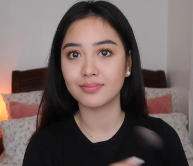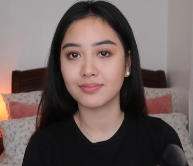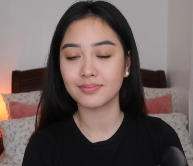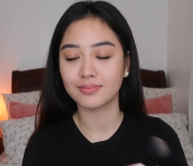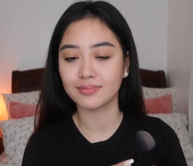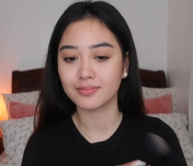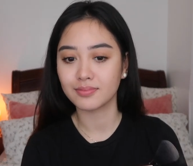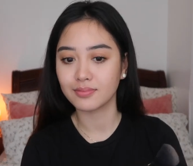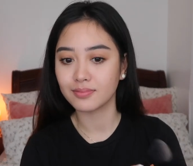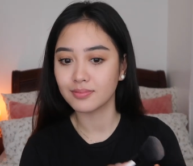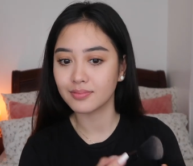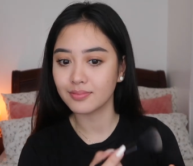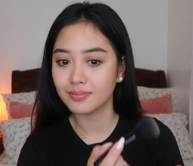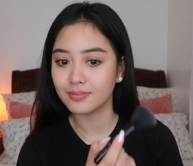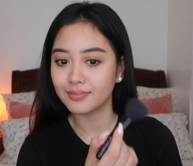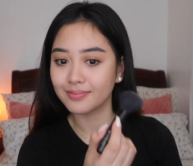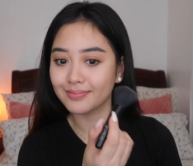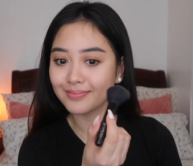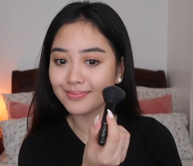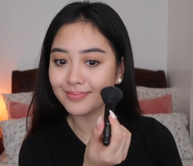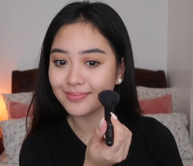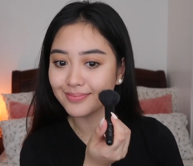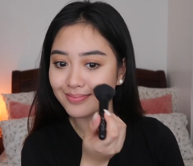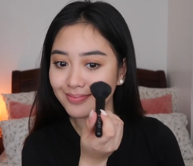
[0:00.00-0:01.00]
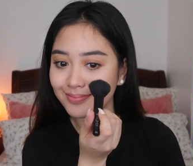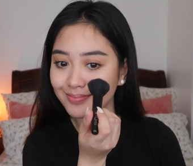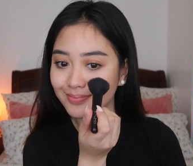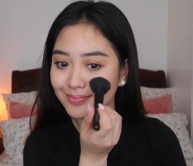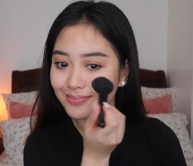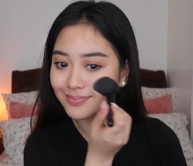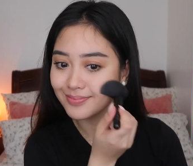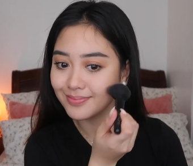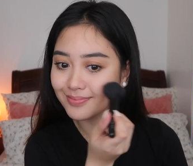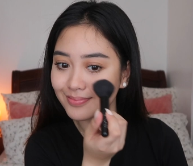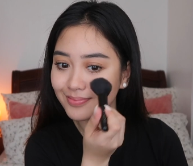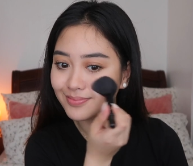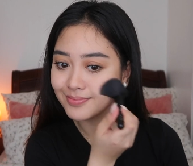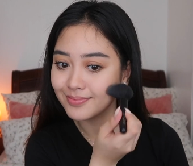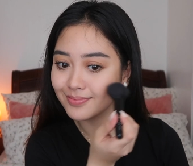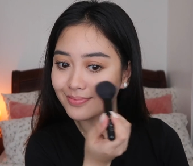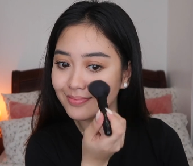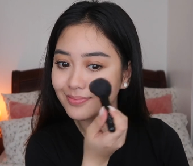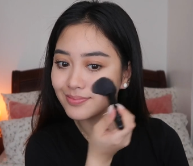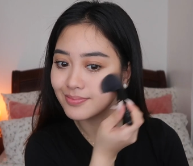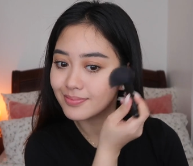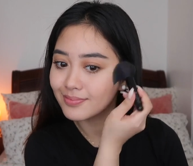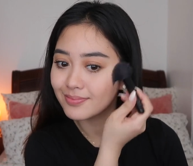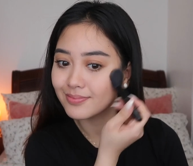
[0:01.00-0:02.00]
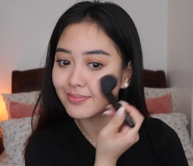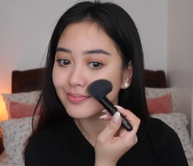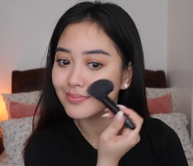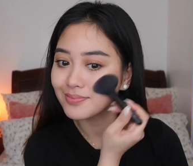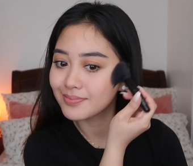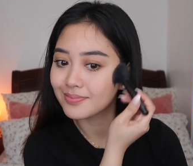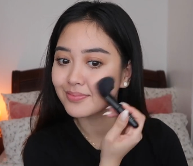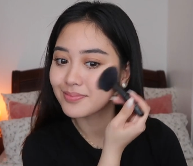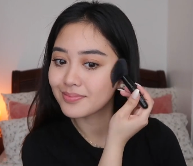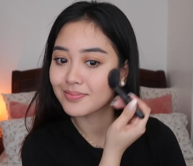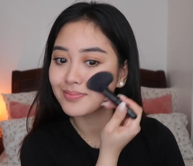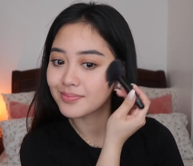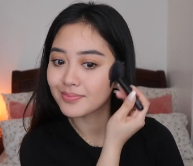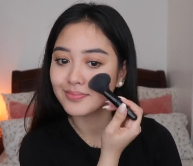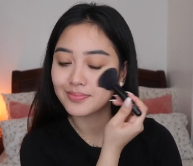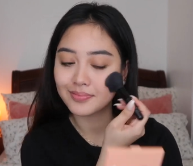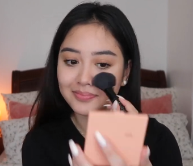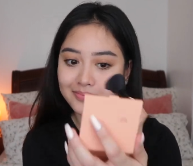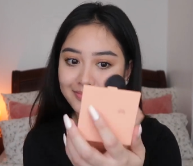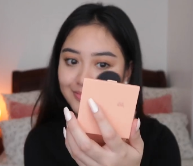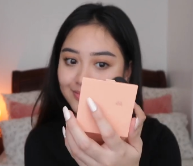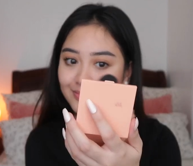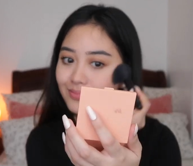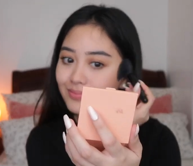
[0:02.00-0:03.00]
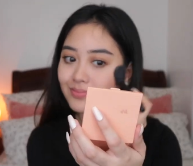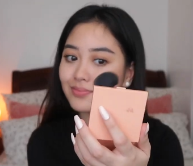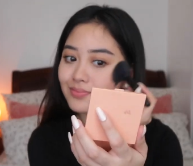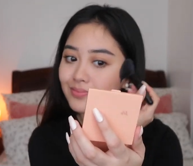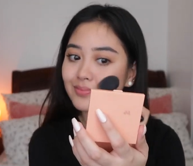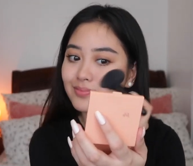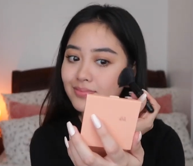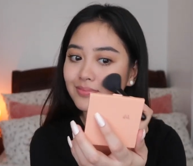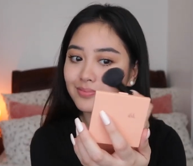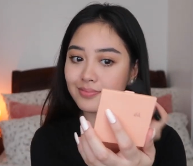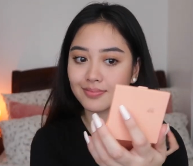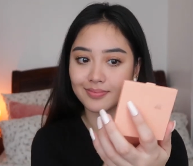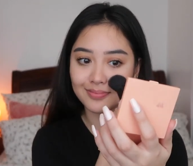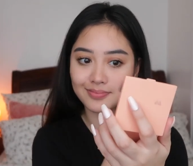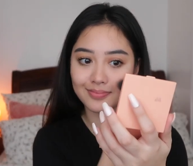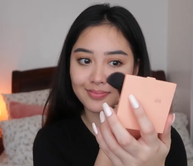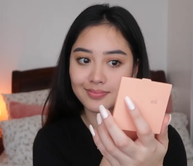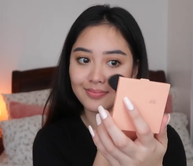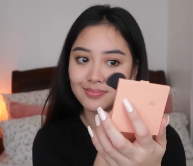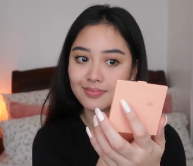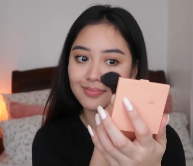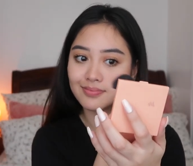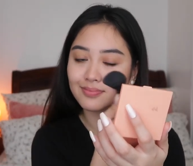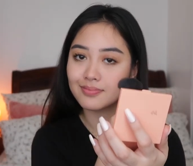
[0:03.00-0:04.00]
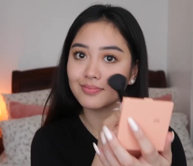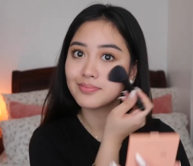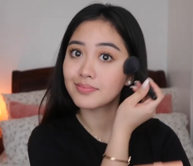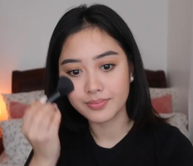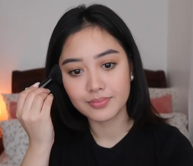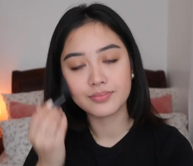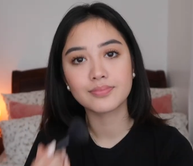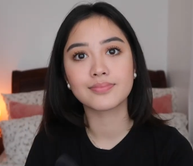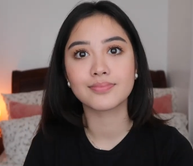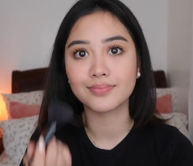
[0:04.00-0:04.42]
(silence)